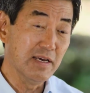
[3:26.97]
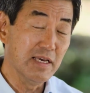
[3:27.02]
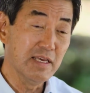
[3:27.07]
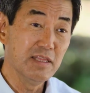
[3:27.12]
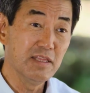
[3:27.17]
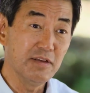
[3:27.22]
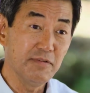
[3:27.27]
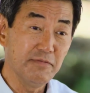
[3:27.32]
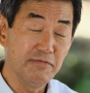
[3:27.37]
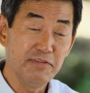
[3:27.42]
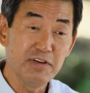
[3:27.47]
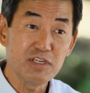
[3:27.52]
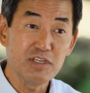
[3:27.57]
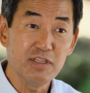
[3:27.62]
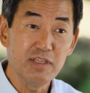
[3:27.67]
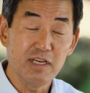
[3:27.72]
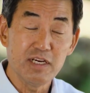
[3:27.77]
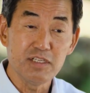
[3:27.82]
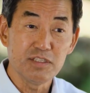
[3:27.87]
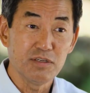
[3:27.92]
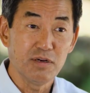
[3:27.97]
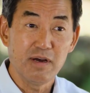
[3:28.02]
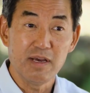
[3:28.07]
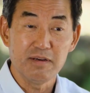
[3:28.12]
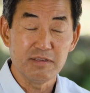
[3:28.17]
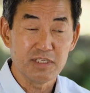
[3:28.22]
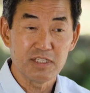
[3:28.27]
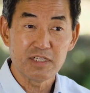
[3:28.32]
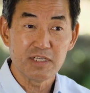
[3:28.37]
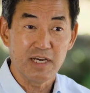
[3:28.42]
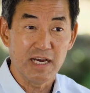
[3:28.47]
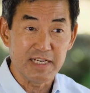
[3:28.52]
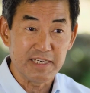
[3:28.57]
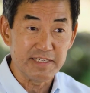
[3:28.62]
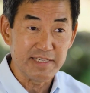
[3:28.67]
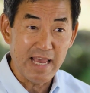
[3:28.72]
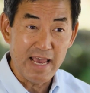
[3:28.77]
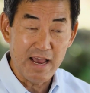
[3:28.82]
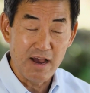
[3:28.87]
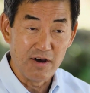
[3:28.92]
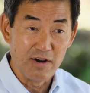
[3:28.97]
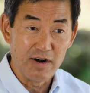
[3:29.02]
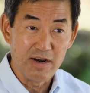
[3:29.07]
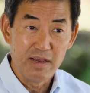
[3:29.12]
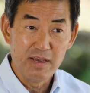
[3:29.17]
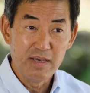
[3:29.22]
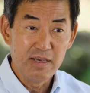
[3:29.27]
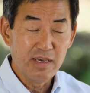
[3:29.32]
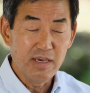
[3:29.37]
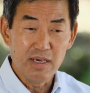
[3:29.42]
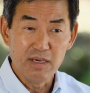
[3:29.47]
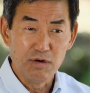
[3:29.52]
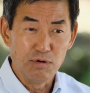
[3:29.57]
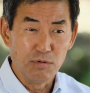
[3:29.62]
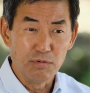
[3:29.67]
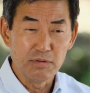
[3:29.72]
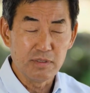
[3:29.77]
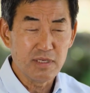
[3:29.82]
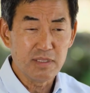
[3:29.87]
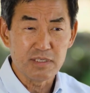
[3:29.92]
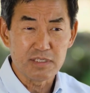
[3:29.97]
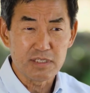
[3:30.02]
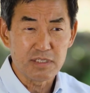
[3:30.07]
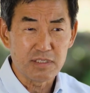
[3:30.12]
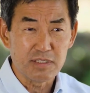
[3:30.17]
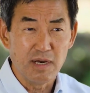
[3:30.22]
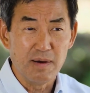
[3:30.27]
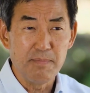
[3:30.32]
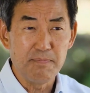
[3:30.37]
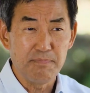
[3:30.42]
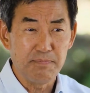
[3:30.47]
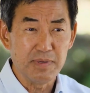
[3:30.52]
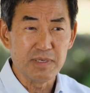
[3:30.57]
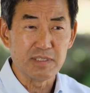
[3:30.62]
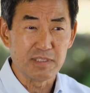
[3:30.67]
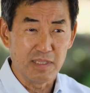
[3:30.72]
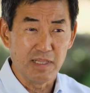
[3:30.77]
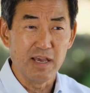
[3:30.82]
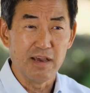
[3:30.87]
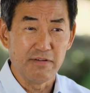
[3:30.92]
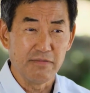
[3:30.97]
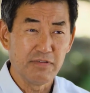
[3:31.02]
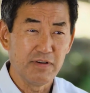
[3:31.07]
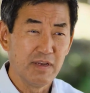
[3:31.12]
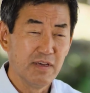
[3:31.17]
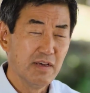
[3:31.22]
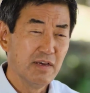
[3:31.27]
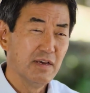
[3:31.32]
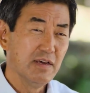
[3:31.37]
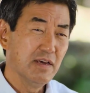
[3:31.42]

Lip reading: in the vision that he saw, it's cut down and only the stump is left.